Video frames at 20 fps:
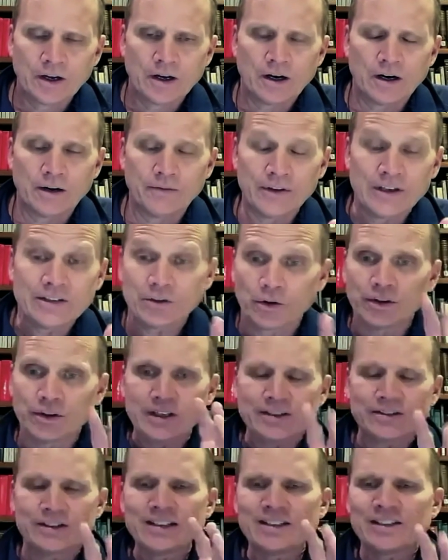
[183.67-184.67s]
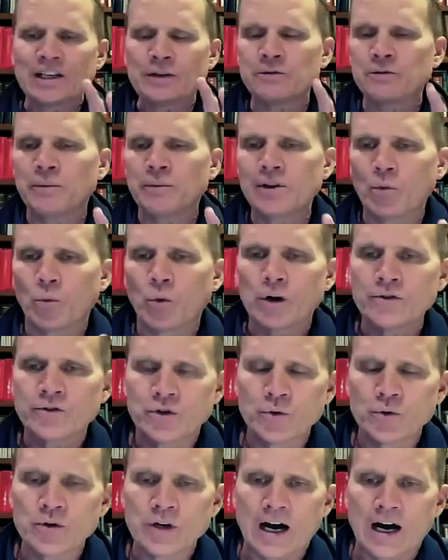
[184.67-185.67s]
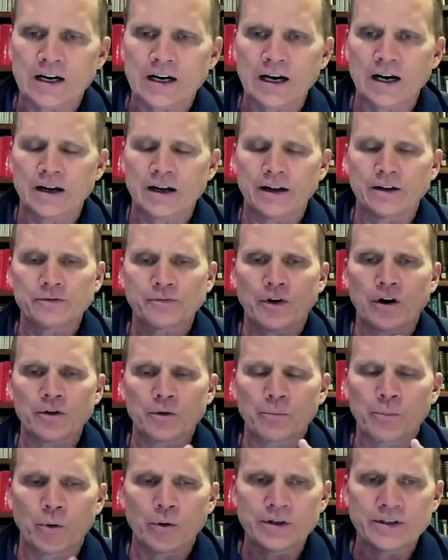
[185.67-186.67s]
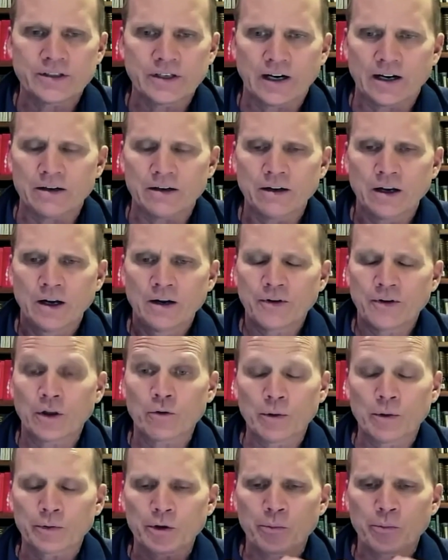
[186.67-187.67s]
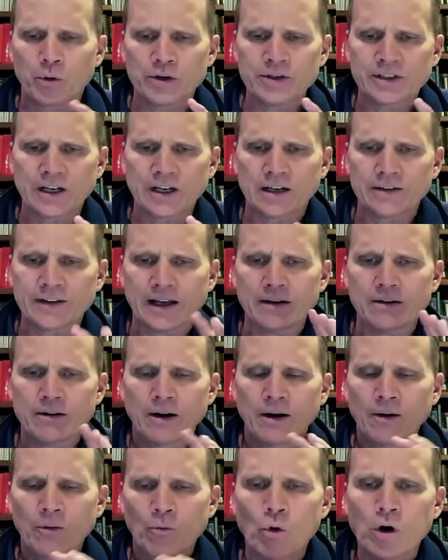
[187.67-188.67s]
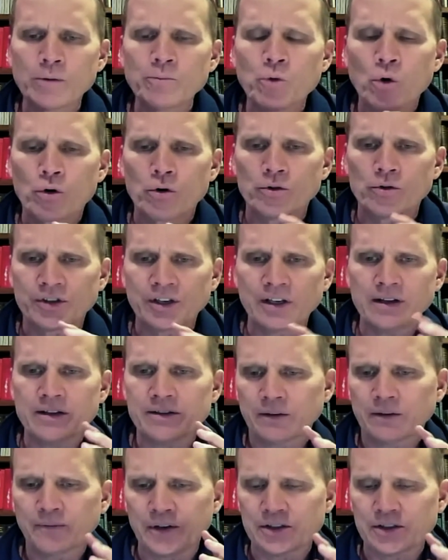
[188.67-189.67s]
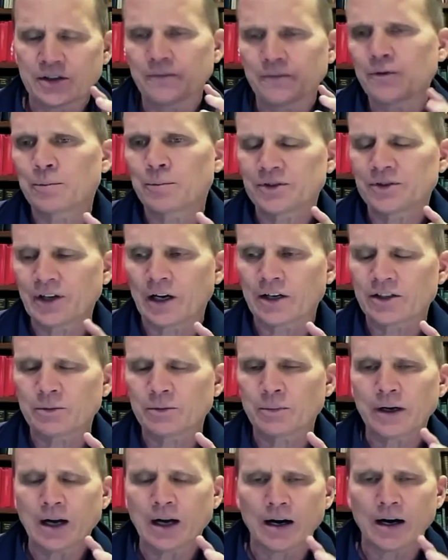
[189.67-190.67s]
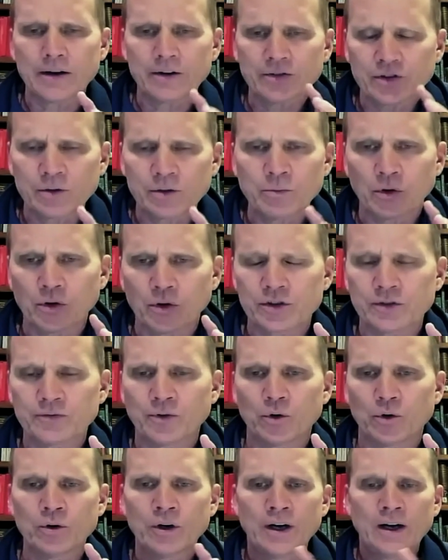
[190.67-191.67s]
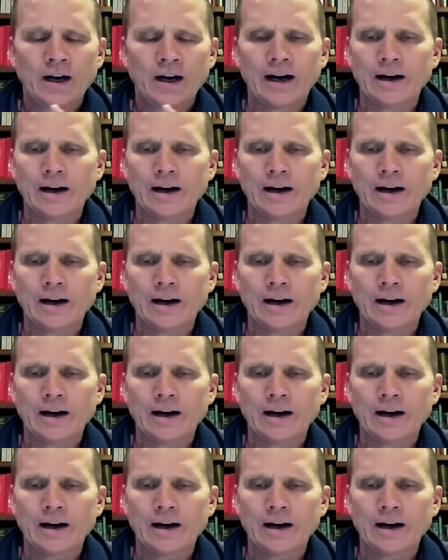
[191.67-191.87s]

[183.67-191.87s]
Uh, these are these, this seems to be the one-two knockout. As Father points out, Father Ripperger points out that one mortal sin is sufficient for possession, but God is so merciful.